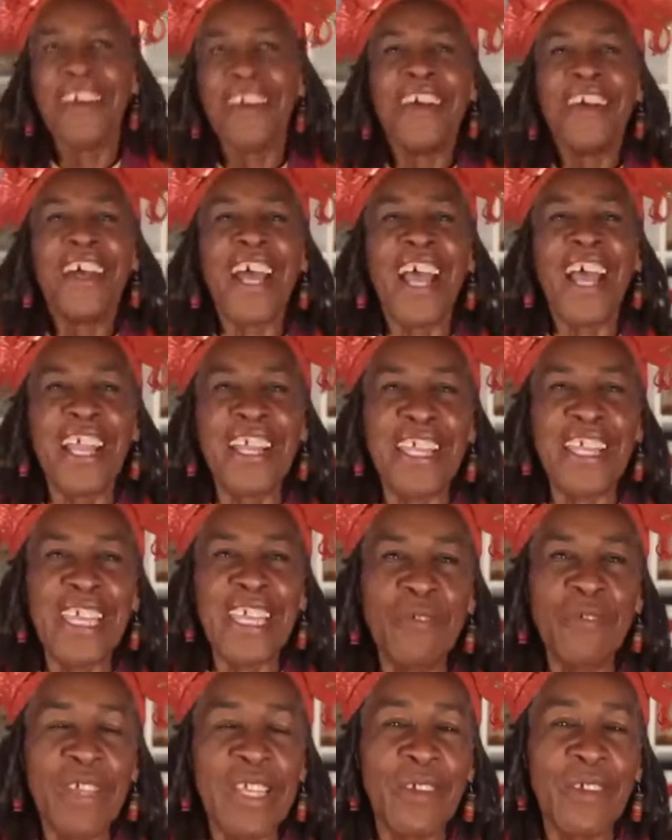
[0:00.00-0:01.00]
And
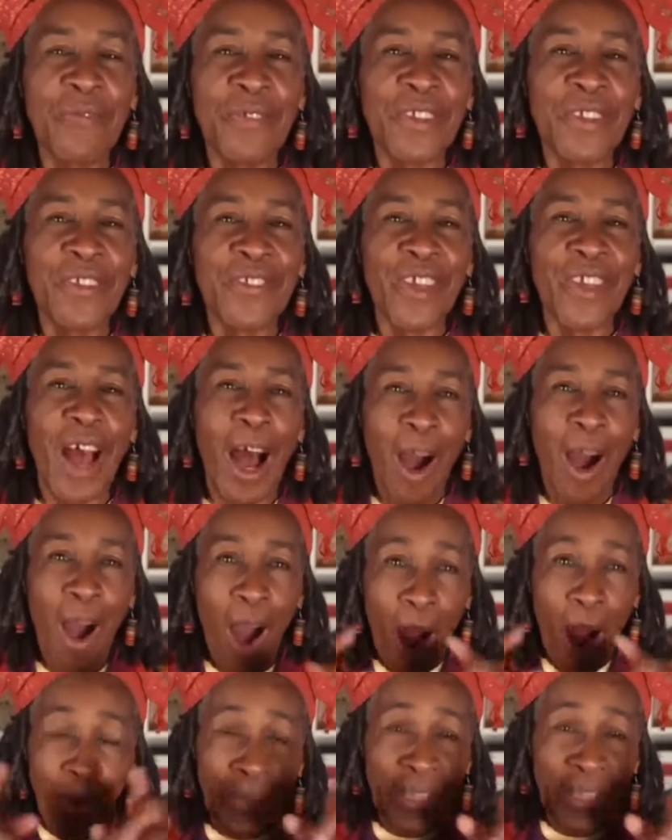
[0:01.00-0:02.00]
even if it's
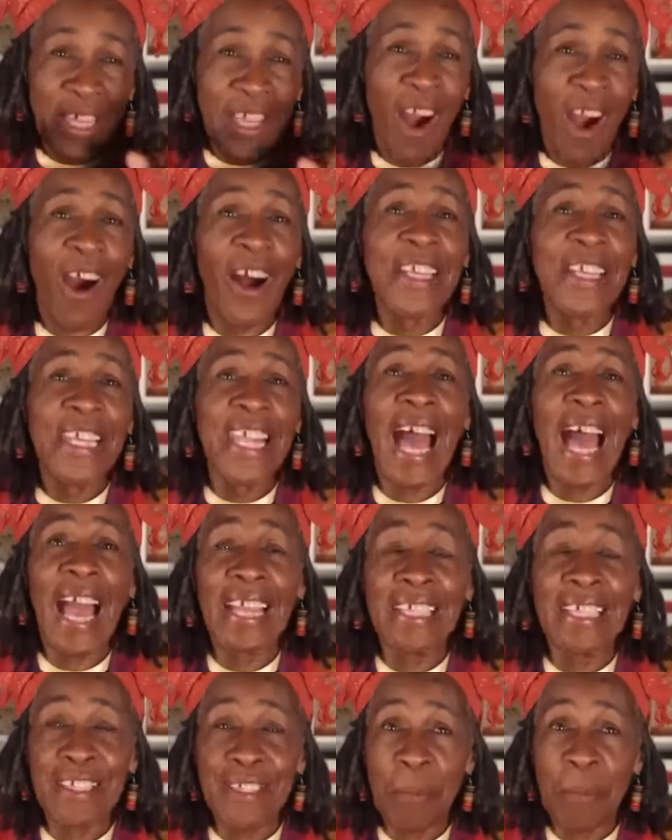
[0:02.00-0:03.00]
only
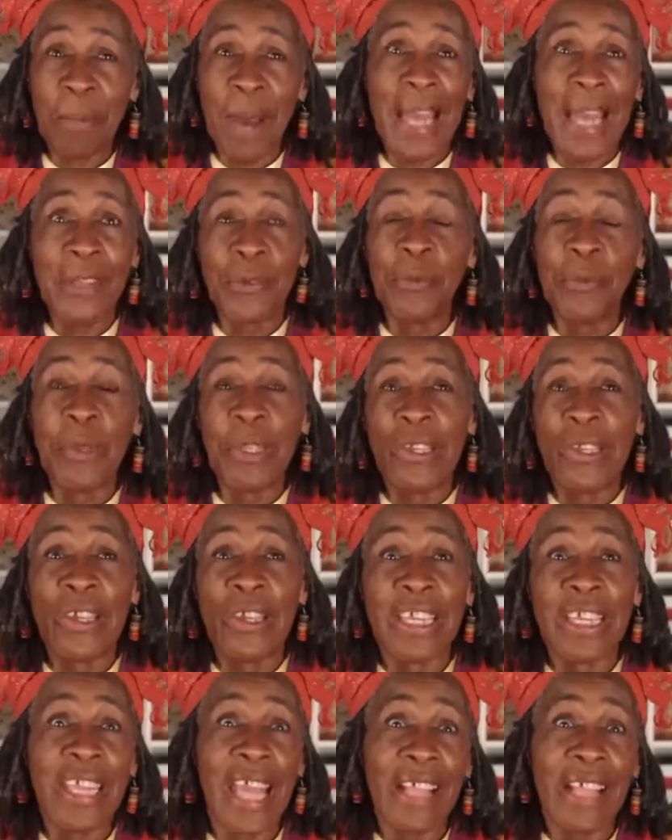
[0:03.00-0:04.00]
online, somebody will be
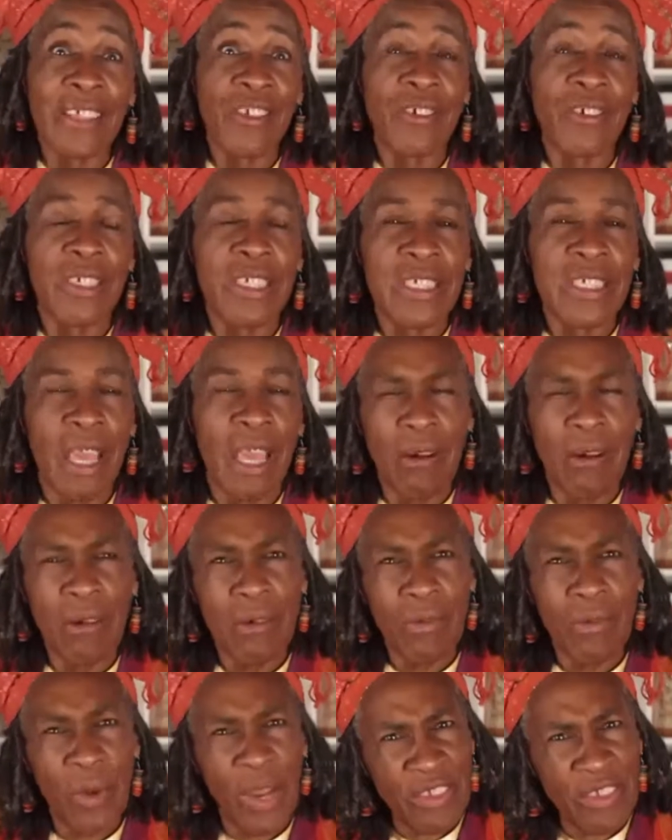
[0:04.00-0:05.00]
looking at you and say, "Oh,
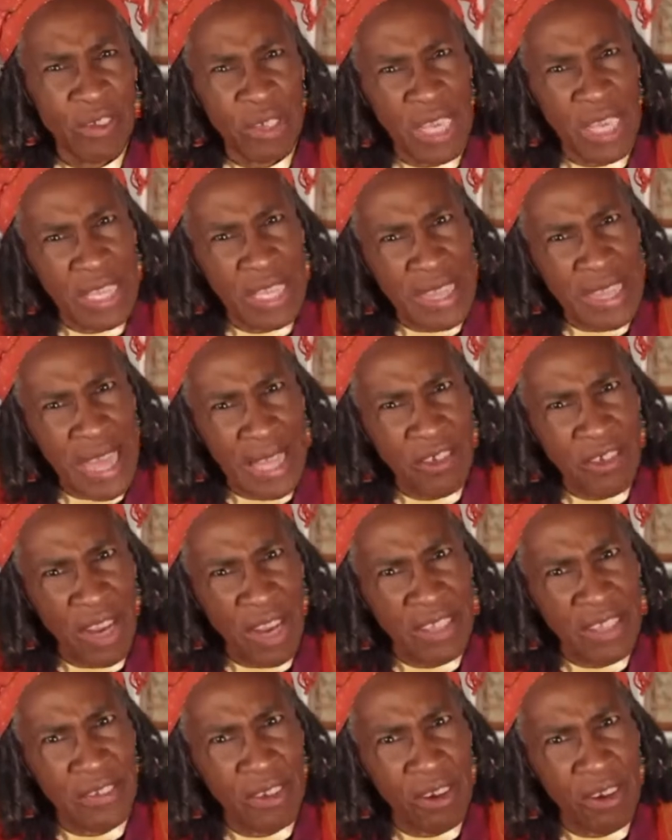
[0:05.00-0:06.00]
where'd you get that
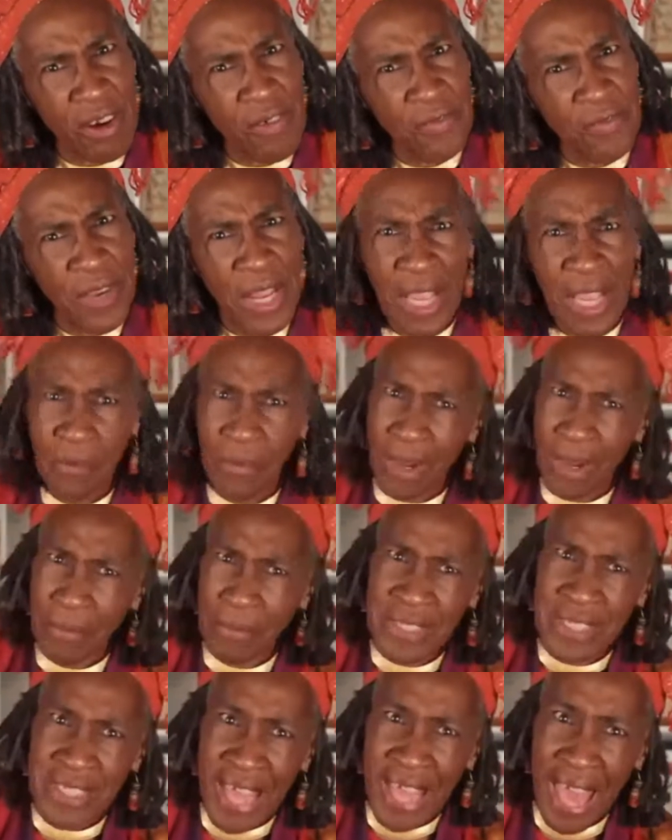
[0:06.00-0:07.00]
dress, girlfriend? What
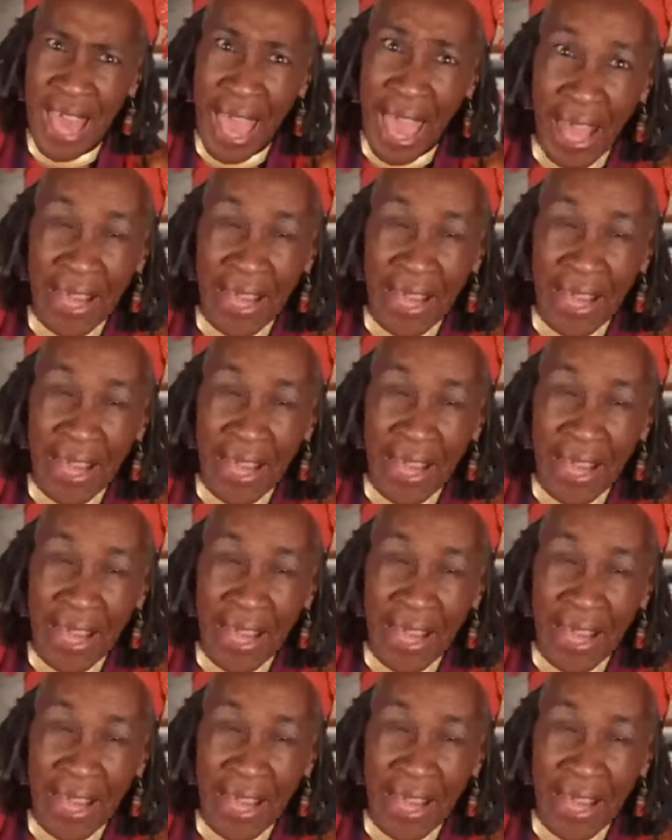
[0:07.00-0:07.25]
was that?"